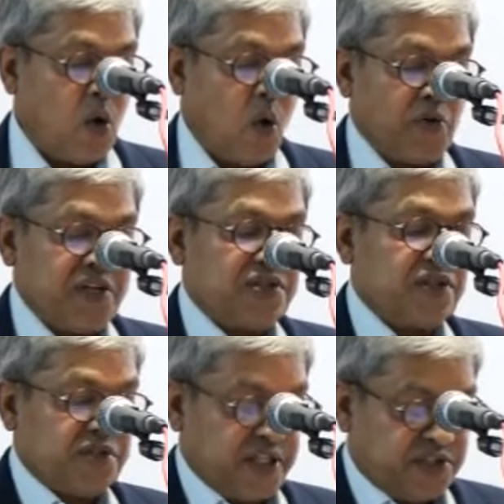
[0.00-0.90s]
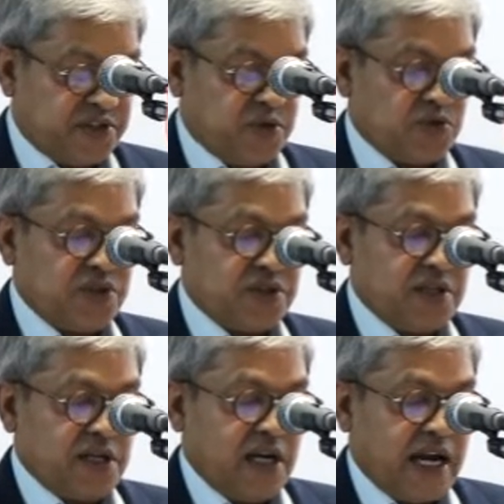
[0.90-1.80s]
or research institutions,
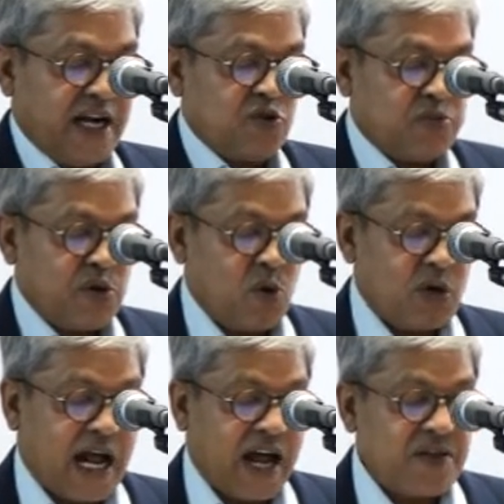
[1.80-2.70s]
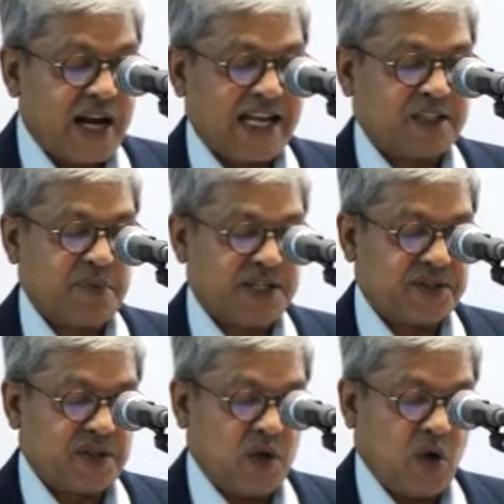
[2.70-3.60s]
and to promote other
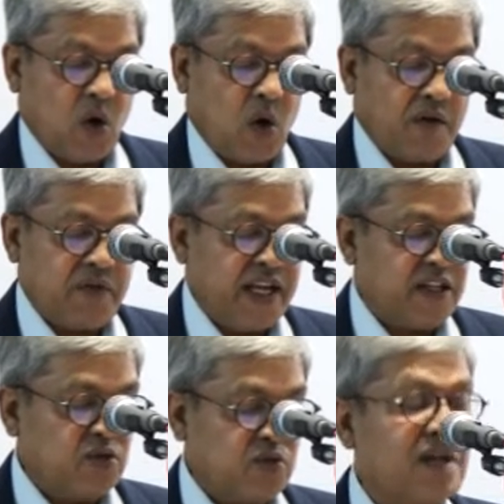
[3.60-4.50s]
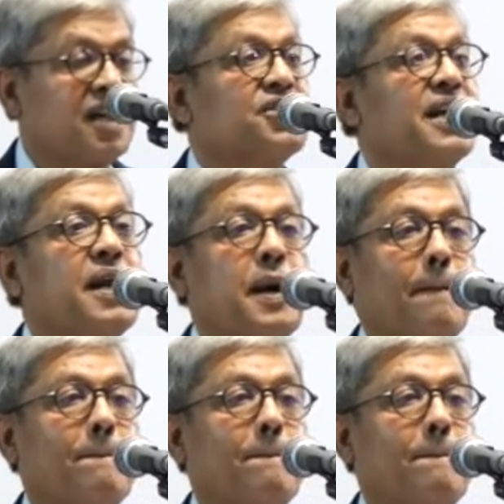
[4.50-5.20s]
aspects of the Hindutva agenda.